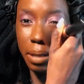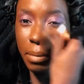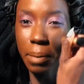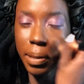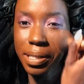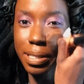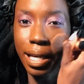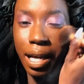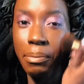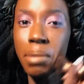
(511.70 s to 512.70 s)
it's that
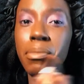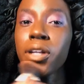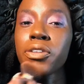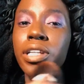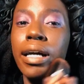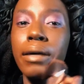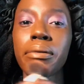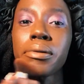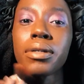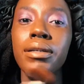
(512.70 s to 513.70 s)
I'm a mother now
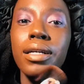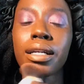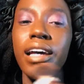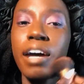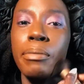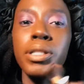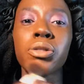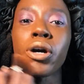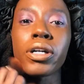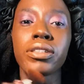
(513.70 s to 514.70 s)
and I have my
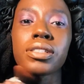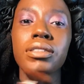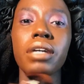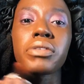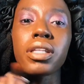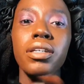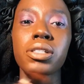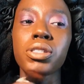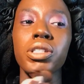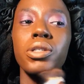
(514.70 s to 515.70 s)
daughter, just everything
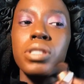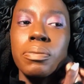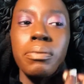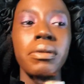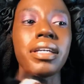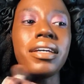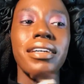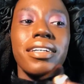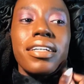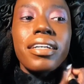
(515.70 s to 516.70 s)
concerns me.
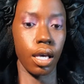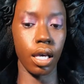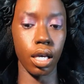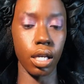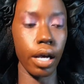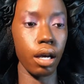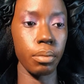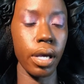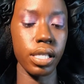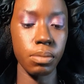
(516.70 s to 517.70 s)
And
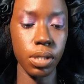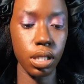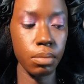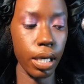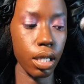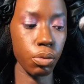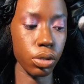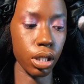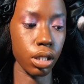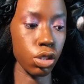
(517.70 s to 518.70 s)
he had some tea made, which
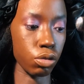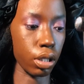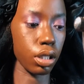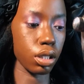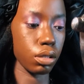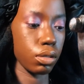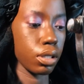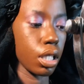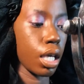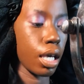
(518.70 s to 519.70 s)
I didn't drink,
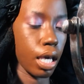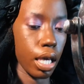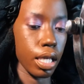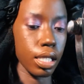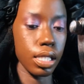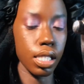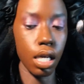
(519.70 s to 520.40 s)
and